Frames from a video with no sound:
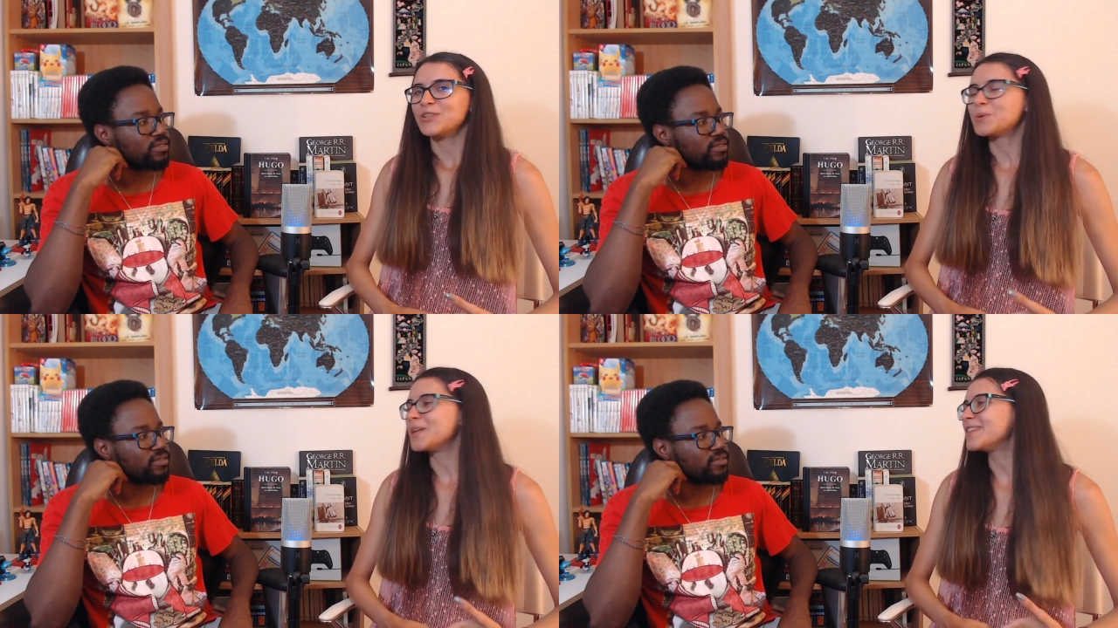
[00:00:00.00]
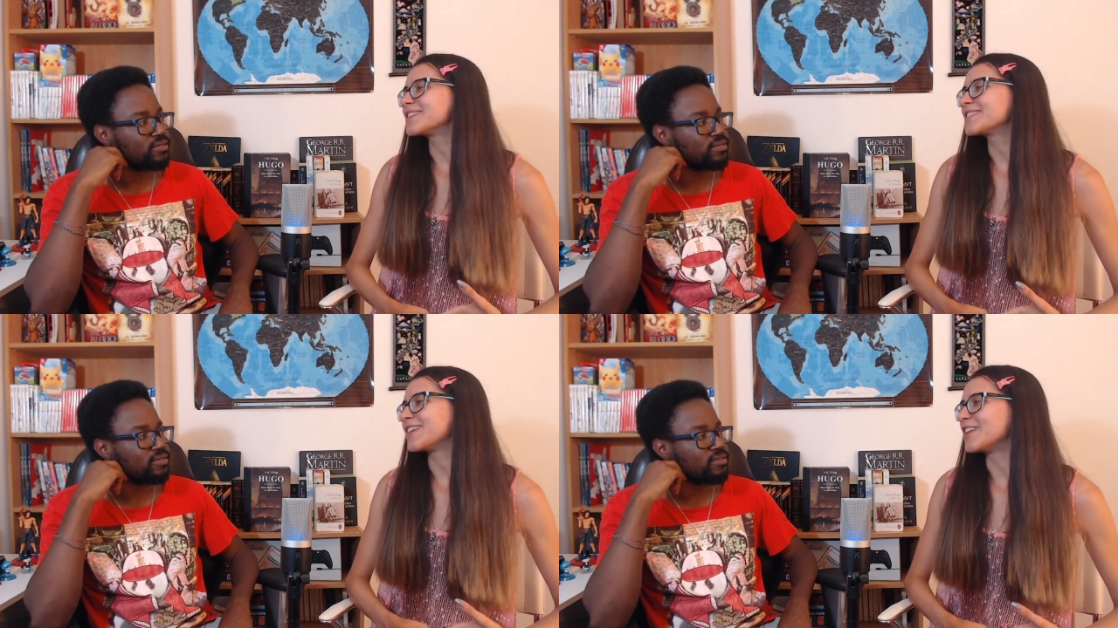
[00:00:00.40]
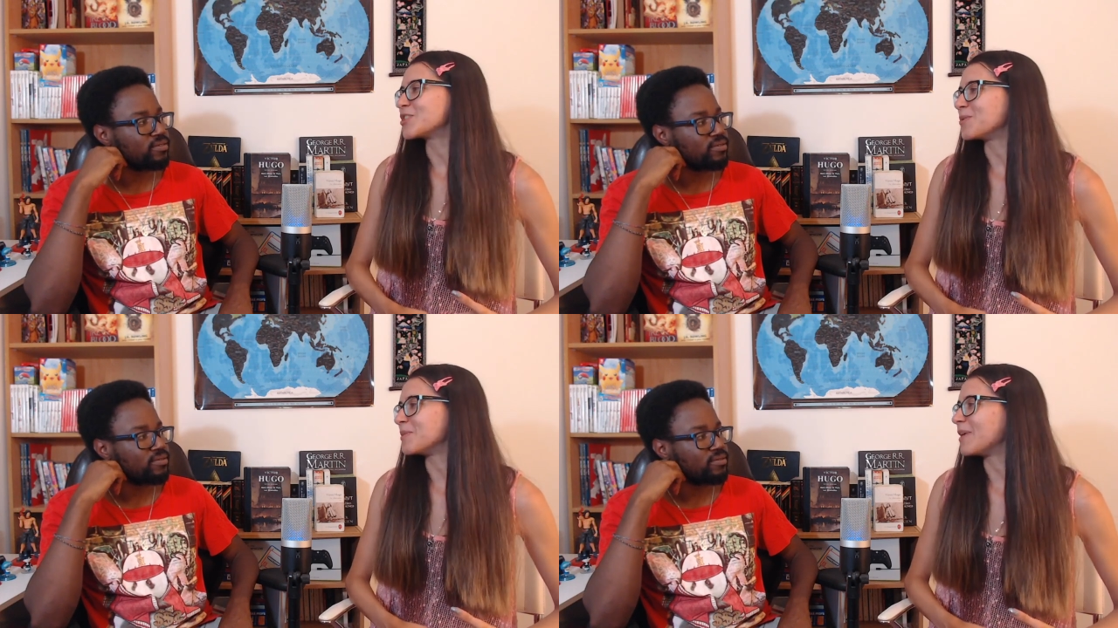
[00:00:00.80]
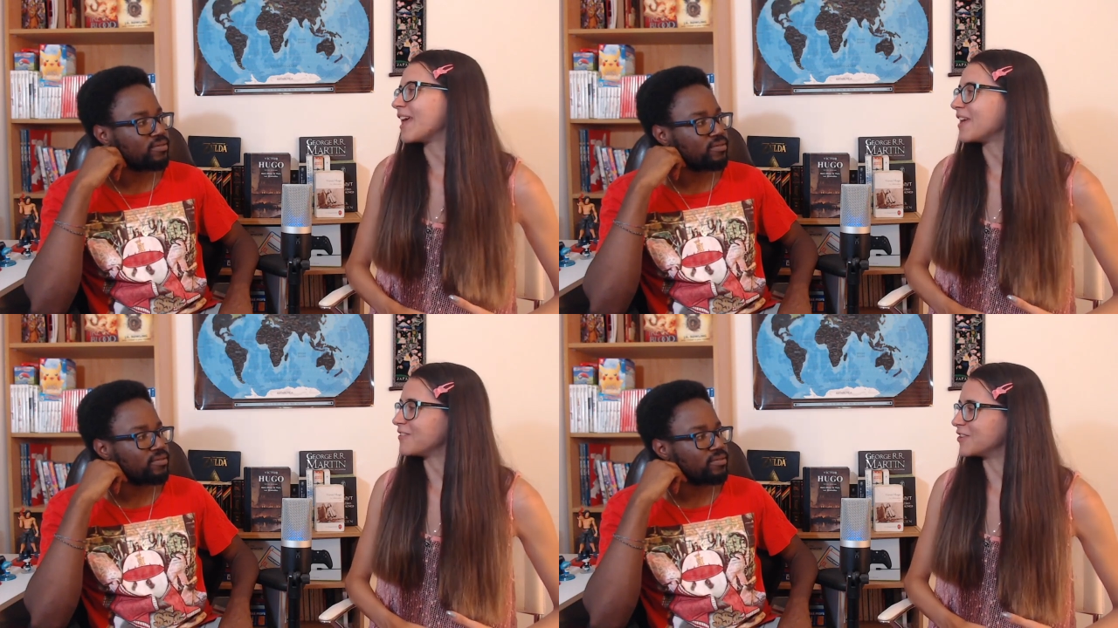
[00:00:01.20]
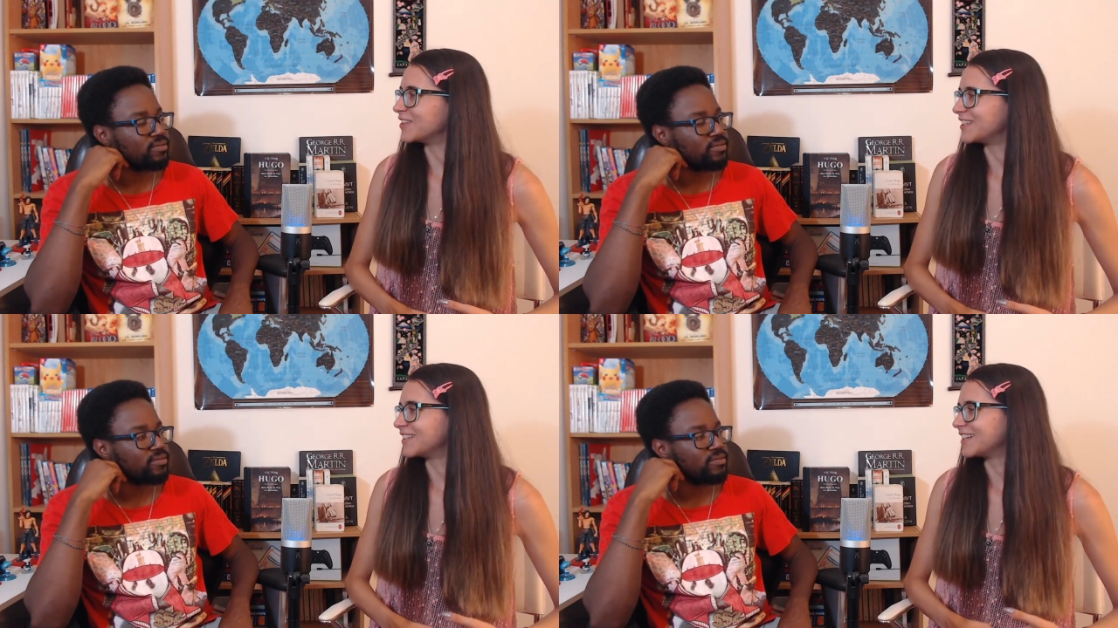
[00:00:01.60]
Speaker 1: twentieth century
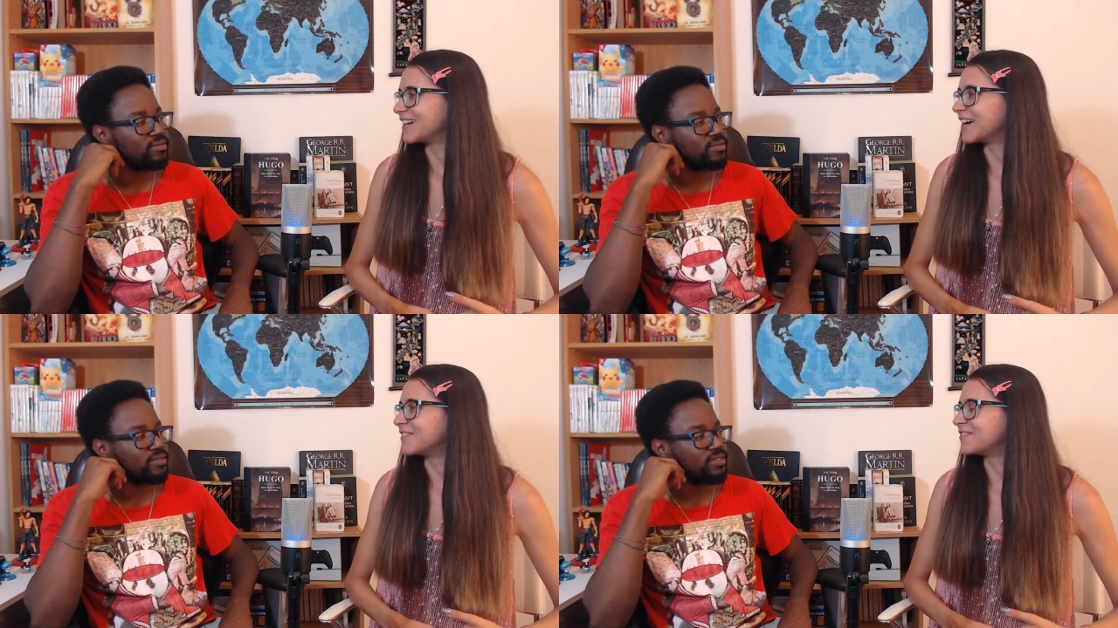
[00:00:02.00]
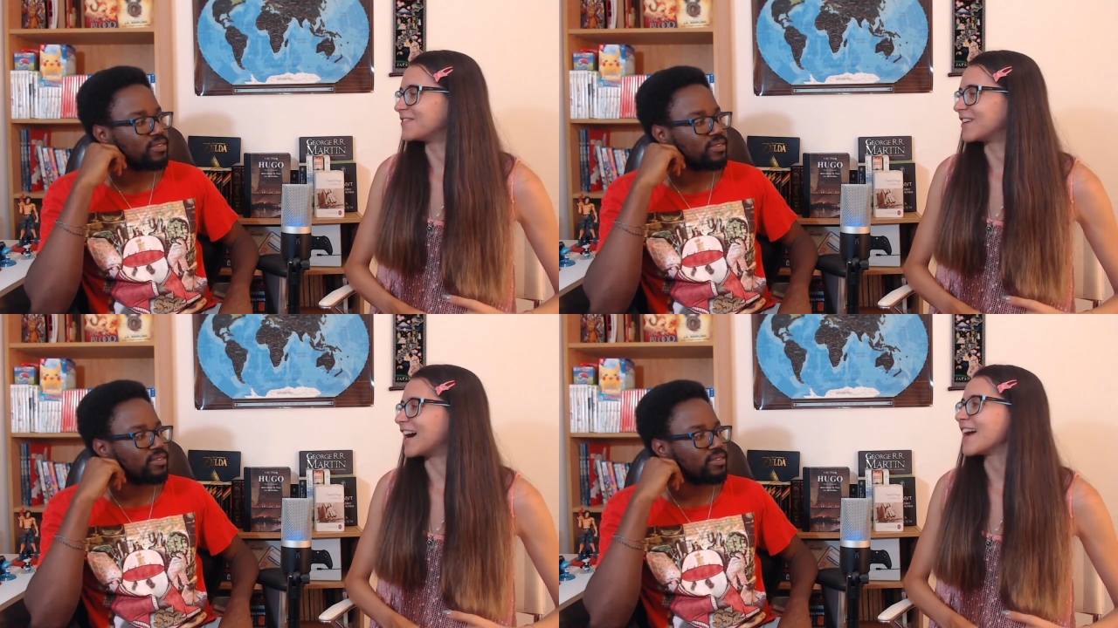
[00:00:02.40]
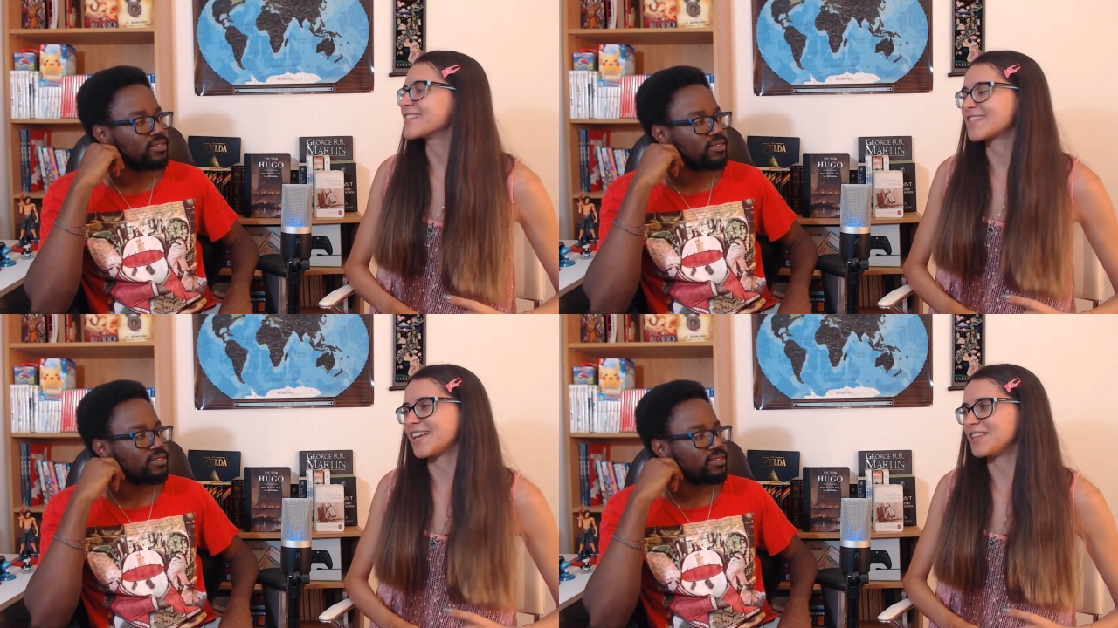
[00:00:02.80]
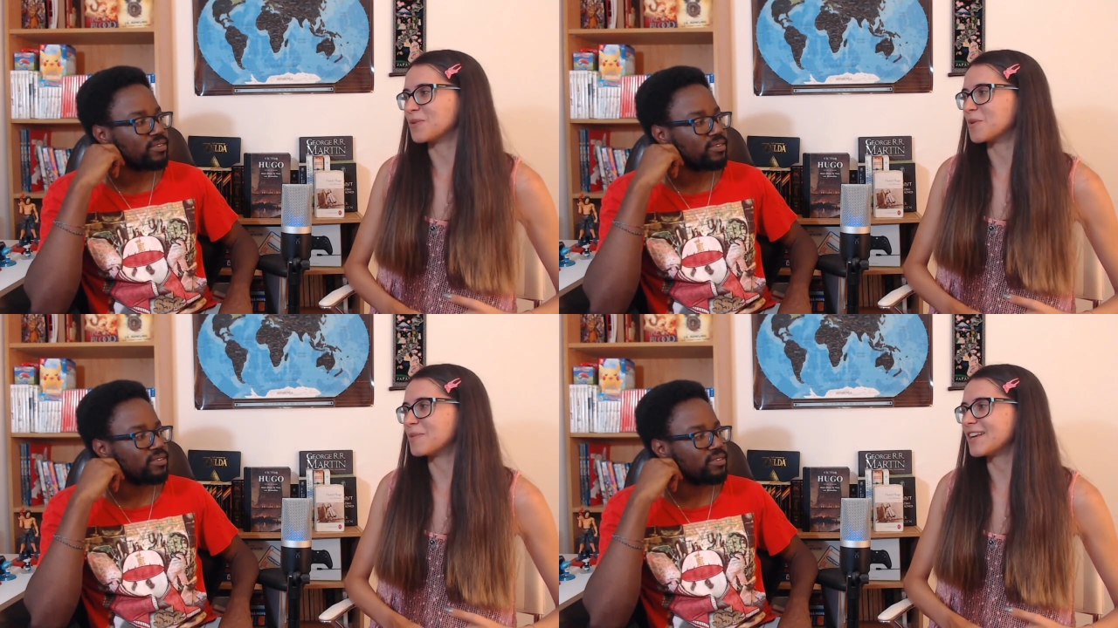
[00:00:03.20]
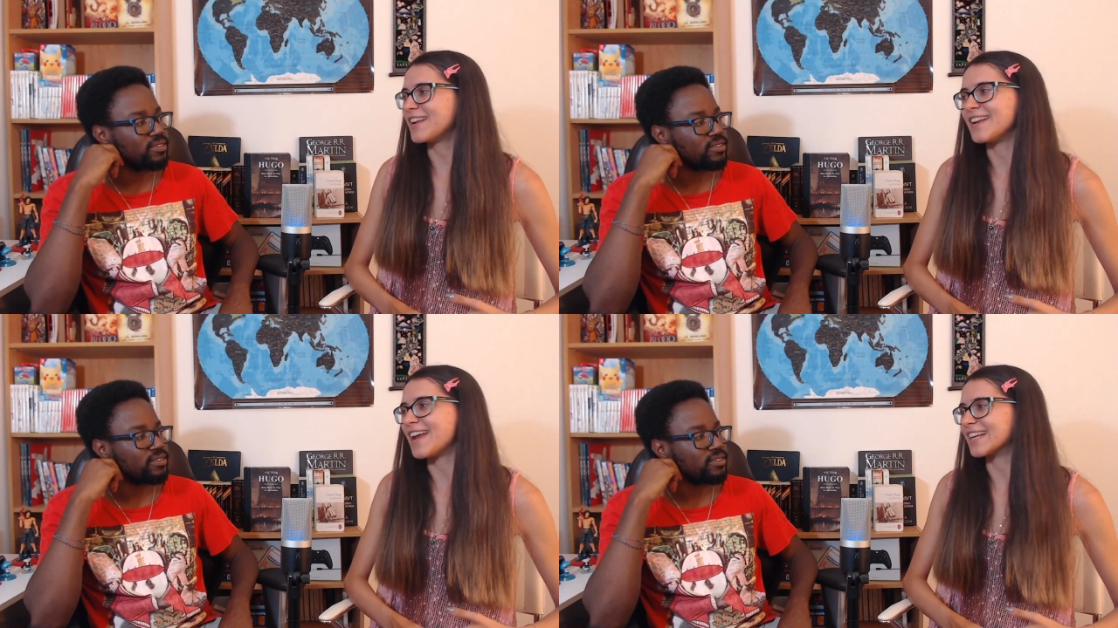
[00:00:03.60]
behavior of a high society woman,
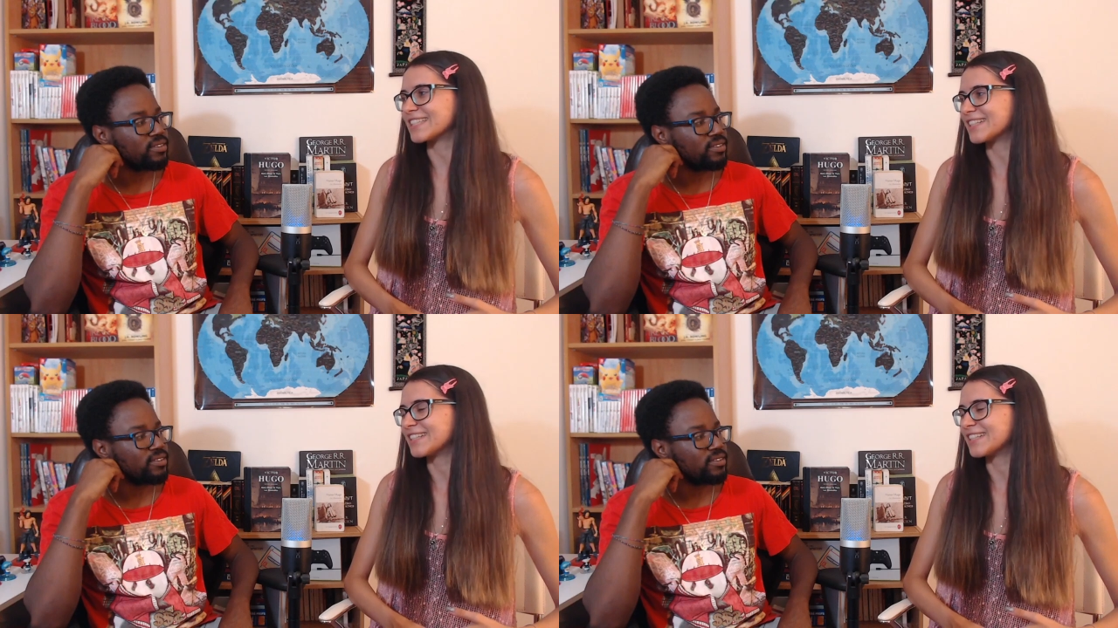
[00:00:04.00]
not